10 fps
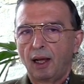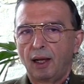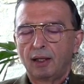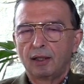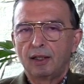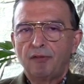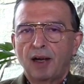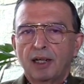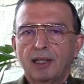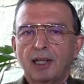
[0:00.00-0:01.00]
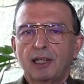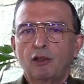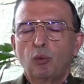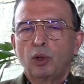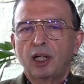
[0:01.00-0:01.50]
The fact that
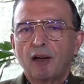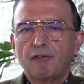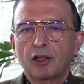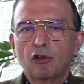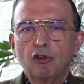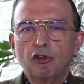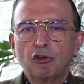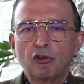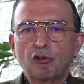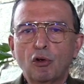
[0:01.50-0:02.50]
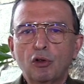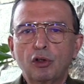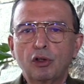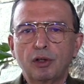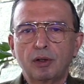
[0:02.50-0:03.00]
we have a conscious
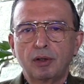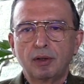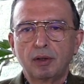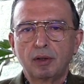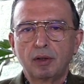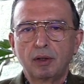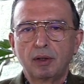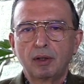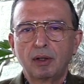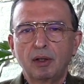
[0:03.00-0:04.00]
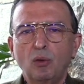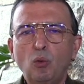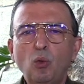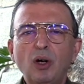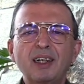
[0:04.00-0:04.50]
thought,
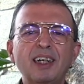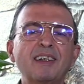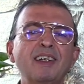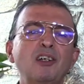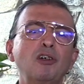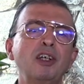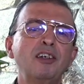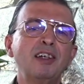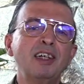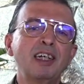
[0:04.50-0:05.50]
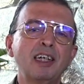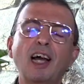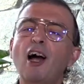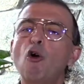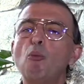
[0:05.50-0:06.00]
where does it originate?
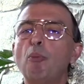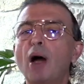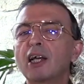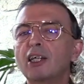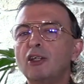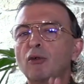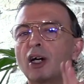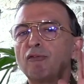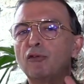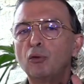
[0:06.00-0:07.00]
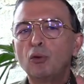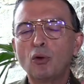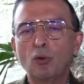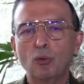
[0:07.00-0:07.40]
How back you have to go?